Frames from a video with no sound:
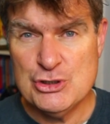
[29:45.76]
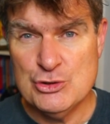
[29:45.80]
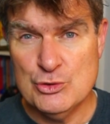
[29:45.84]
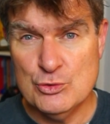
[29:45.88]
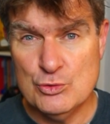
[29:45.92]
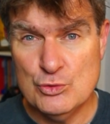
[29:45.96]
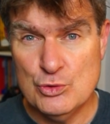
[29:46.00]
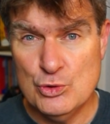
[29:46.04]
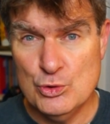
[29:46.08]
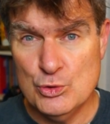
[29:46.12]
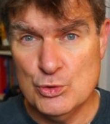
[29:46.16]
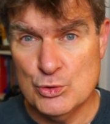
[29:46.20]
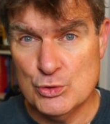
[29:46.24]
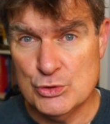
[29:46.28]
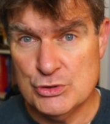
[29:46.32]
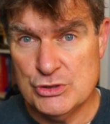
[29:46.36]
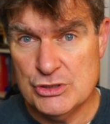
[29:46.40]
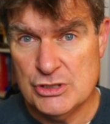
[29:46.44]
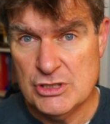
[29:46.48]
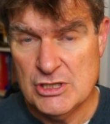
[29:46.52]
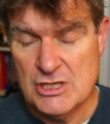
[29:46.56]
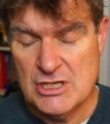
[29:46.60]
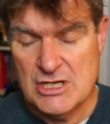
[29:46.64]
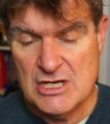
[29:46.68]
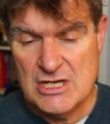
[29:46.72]
good,
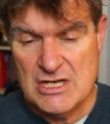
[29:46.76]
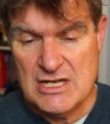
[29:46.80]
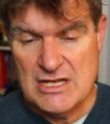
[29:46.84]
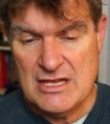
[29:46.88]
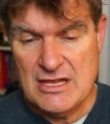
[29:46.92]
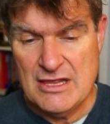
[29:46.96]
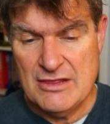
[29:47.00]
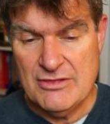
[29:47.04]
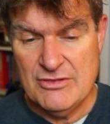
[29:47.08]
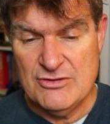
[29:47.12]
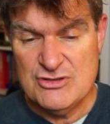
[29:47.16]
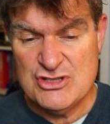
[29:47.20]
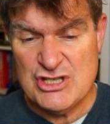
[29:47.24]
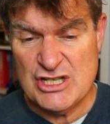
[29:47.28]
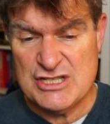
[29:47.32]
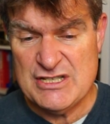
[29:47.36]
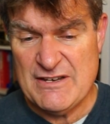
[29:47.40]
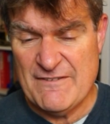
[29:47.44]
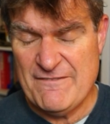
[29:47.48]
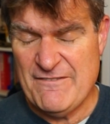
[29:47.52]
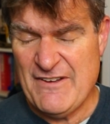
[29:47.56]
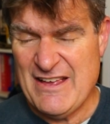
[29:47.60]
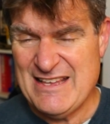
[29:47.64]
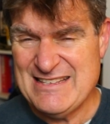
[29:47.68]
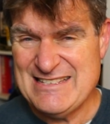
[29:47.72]
such a
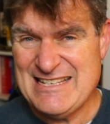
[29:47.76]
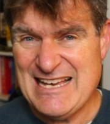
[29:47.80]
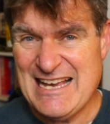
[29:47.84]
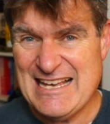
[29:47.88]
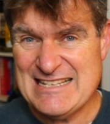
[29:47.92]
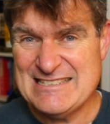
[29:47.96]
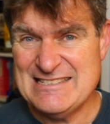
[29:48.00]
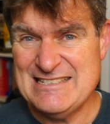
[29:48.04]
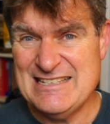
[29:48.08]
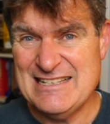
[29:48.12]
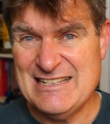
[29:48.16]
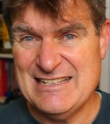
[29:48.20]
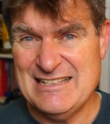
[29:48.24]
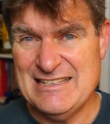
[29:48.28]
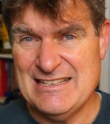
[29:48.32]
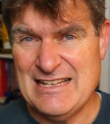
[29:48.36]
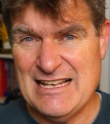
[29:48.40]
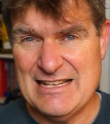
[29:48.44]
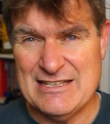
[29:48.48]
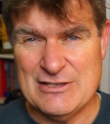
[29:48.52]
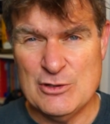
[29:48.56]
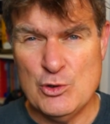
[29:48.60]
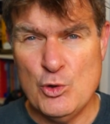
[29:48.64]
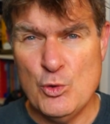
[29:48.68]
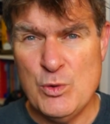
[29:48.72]
fantastic
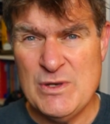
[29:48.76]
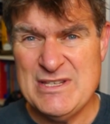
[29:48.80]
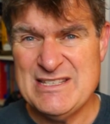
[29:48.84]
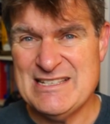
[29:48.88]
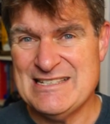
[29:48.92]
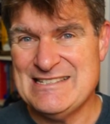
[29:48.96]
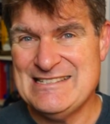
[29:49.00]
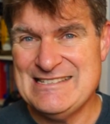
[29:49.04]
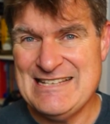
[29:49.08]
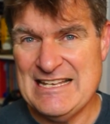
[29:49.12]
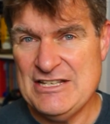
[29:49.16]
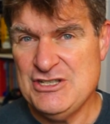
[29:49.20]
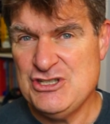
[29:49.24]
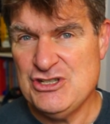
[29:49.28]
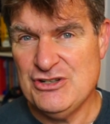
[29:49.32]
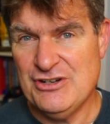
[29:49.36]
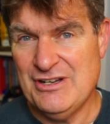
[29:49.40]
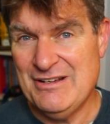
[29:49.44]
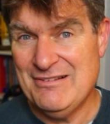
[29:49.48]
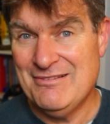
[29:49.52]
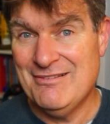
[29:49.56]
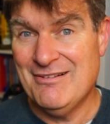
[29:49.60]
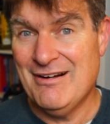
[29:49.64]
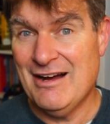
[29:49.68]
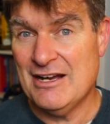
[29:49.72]
and
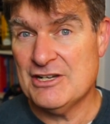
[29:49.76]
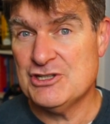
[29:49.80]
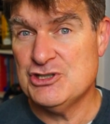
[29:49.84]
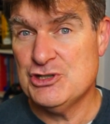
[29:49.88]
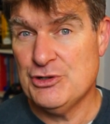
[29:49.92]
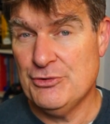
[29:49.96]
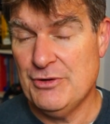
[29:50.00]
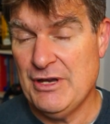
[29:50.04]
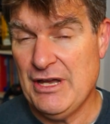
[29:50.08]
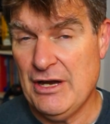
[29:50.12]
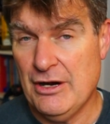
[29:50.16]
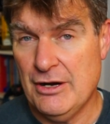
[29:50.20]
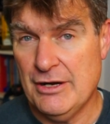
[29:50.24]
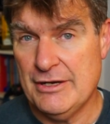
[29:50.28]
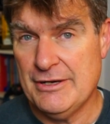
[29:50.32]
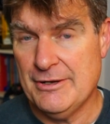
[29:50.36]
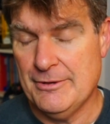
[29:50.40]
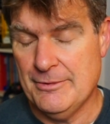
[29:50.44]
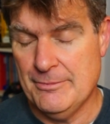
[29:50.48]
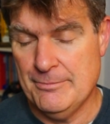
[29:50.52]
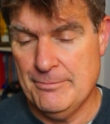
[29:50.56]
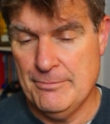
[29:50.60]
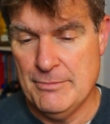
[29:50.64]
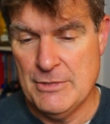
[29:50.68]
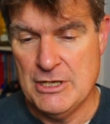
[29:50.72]
quintessentially luxury
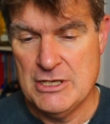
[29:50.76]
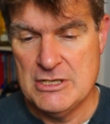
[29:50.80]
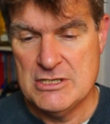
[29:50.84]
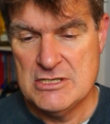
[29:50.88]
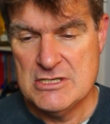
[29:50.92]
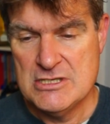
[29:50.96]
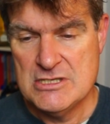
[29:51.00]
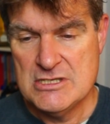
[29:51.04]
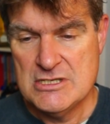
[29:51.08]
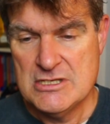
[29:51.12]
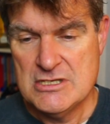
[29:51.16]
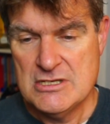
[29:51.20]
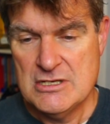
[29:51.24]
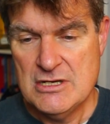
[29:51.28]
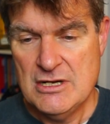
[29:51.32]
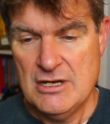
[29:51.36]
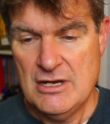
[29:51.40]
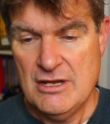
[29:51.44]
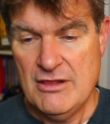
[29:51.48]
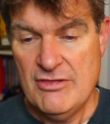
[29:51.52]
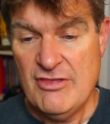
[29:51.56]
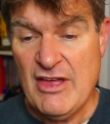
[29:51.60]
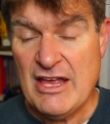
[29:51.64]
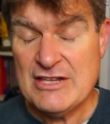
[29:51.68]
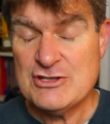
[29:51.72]
item,
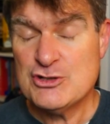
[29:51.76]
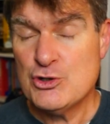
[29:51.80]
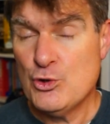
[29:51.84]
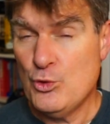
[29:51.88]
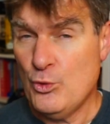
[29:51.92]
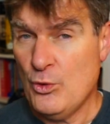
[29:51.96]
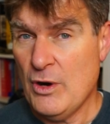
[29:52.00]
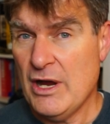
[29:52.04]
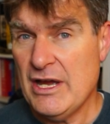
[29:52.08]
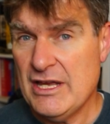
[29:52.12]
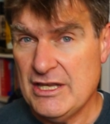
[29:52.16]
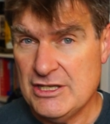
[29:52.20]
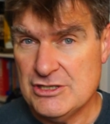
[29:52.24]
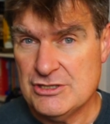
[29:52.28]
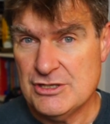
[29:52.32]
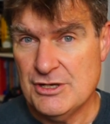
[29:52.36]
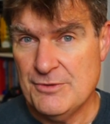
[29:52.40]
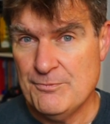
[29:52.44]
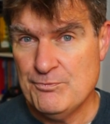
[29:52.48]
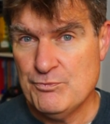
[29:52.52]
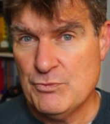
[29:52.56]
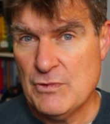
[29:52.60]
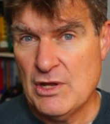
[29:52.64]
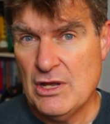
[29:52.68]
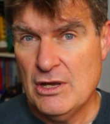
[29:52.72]
that's great.
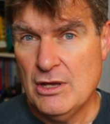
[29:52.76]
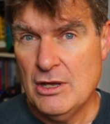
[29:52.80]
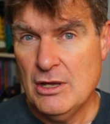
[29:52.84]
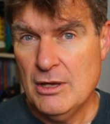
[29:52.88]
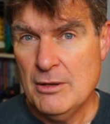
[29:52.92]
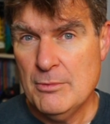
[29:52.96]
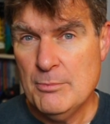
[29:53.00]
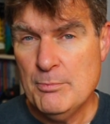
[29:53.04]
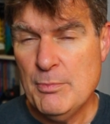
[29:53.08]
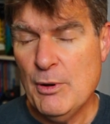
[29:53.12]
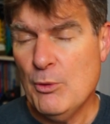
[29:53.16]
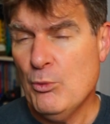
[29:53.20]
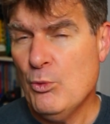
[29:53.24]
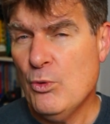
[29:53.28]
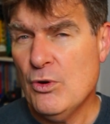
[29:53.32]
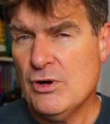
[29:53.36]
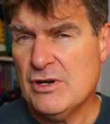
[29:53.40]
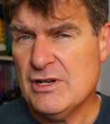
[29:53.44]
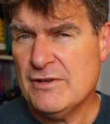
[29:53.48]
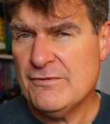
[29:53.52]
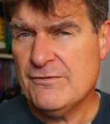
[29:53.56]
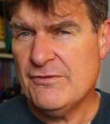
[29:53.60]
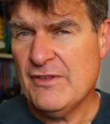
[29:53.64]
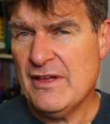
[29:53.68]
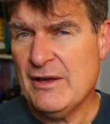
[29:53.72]
But what
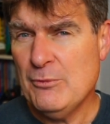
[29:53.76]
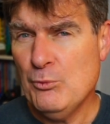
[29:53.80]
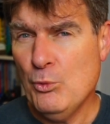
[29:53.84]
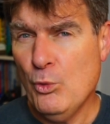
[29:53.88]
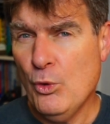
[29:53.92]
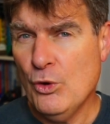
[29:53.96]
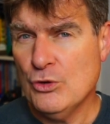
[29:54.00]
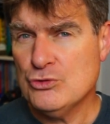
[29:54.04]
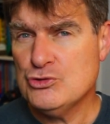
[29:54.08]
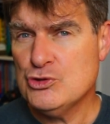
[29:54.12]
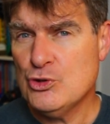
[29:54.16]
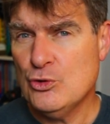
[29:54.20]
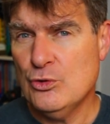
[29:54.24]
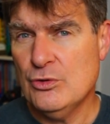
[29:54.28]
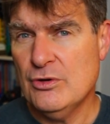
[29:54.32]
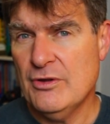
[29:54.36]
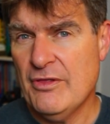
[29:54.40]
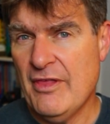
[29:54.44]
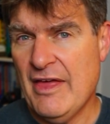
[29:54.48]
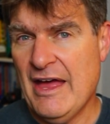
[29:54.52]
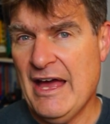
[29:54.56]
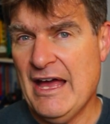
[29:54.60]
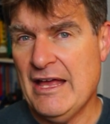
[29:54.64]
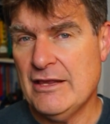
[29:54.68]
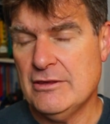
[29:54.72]
if they want all of
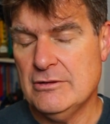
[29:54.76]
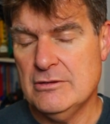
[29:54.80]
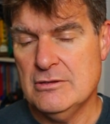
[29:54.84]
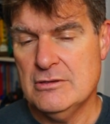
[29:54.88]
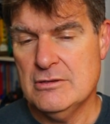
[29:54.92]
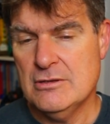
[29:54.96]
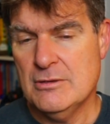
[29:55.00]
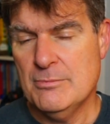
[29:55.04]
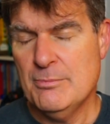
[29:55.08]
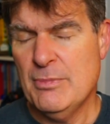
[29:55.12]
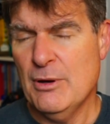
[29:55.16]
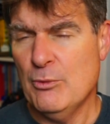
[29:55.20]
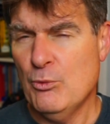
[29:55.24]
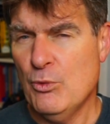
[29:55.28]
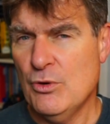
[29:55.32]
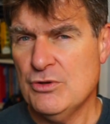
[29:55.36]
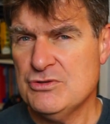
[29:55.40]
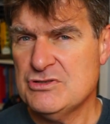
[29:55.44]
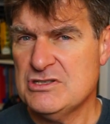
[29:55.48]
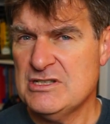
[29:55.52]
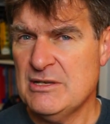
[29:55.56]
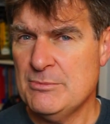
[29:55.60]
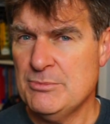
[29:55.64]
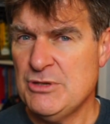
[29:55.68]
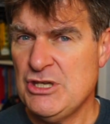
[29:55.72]
that, but want
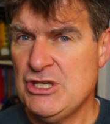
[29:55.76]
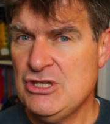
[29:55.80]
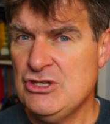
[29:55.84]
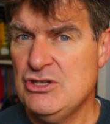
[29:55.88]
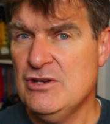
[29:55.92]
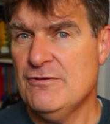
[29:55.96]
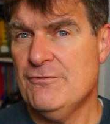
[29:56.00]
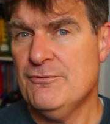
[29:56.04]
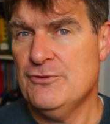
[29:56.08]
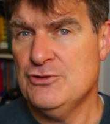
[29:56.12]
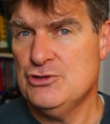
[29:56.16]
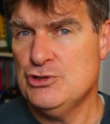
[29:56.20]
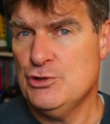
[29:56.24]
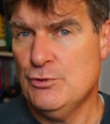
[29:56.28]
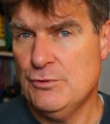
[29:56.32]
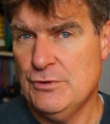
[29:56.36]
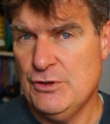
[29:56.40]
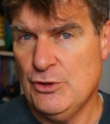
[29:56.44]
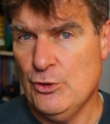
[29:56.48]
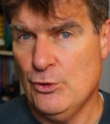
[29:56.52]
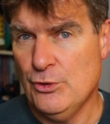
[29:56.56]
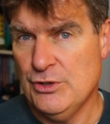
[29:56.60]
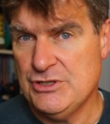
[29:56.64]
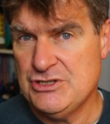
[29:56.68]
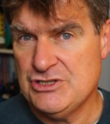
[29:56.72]
something different to an
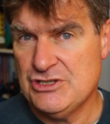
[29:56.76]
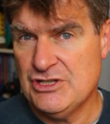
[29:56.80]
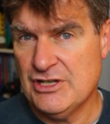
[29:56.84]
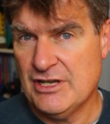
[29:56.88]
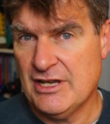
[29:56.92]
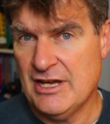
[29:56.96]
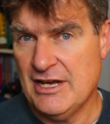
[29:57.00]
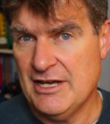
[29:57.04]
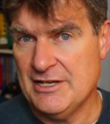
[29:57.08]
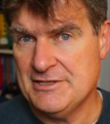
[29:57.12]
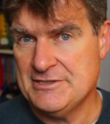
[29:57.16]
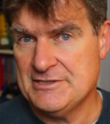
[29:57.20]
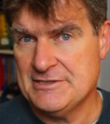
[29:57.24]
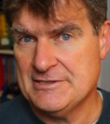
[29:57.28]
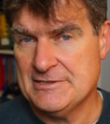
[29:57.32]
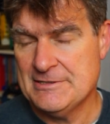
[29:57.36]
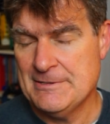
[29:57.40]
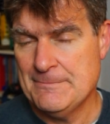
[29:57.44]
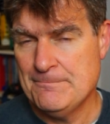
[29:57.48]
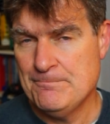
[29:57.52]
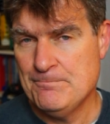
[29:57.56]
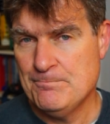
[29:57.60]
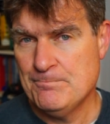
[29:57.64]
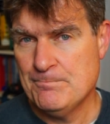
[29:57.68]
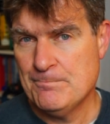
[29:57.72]
oyster case?
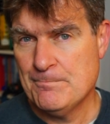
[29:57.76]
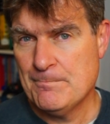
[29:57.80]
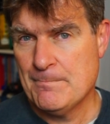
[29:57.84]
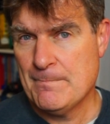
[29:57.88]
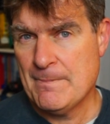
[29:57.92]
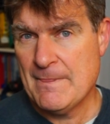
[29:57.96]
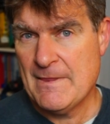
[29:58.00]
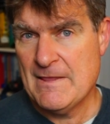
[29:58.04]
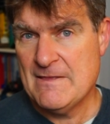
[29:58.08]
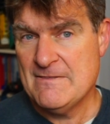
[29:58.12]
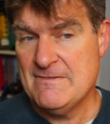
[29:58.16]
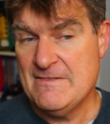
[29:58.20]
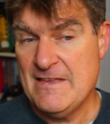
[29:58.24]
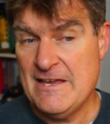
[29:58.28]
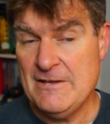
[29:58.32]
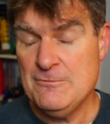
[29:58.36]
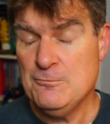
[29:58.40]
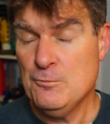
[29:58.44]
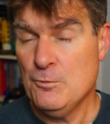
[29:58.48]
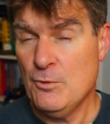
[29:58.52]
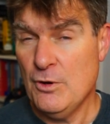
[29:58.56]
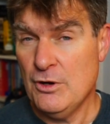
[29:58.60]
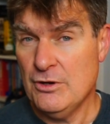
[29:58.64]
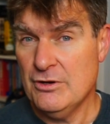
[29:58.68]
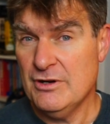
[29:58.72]
Then
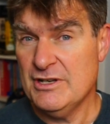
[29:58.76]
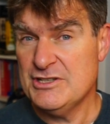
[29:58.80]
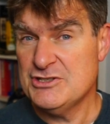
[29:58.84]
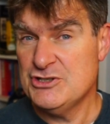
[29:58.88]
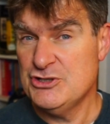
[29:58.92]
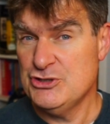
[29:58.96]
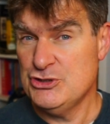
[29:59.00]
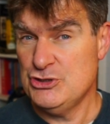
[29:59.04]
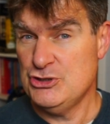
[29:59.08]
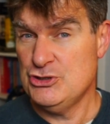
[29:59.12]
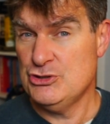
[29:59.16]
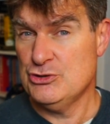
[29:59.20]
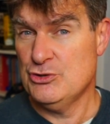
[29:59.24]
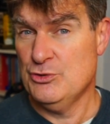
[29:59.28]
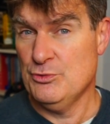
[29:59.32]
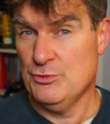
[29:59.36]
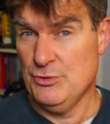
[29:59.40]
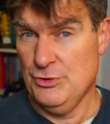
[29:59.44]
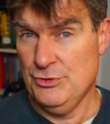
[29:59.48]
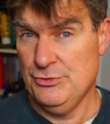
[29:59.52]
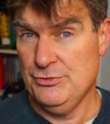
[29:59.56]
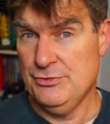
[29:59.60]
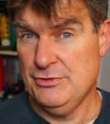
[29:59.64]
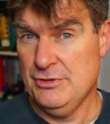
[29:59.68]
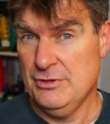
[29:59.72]
Rolex is
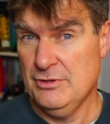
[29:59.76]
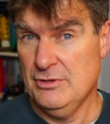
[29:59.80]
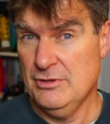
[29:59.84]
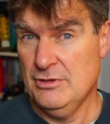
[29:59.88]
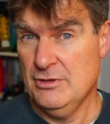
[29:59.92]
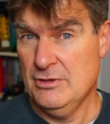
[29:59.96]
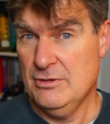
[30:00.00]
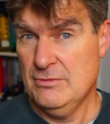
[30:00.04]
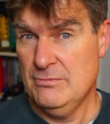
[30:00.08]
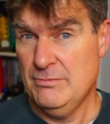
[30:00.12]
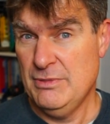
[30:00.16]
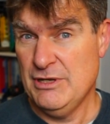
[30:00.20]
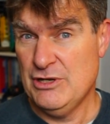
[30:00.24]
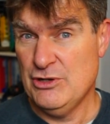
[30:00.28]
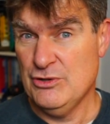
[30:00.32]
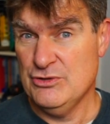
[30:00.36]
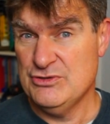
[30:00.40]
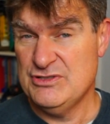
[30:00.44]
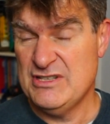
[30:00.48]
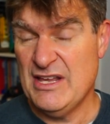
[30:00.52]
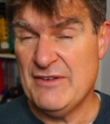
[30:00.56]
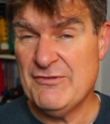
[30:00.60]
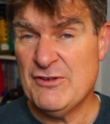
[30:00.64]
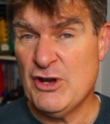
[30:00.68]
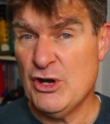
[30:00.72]
screwed, because
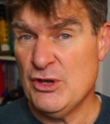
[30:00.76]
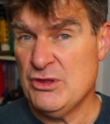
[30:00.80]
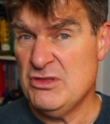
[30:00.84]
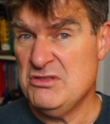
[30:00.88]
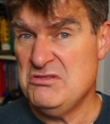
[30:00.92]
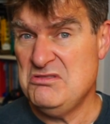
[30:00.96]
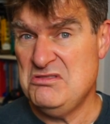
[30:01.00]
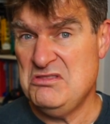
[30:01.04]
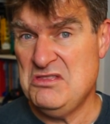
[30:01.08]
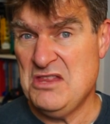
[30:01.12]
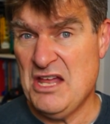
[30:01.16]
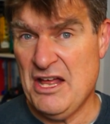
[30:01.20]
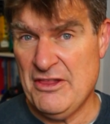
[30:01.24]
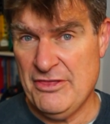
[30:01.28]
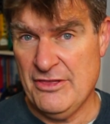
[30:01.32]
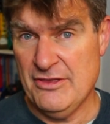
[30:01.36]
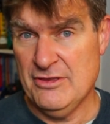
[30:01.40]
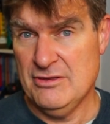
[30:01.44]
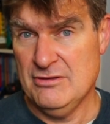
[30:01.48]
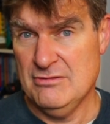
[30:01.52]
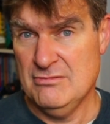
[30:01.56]
they've got nothing.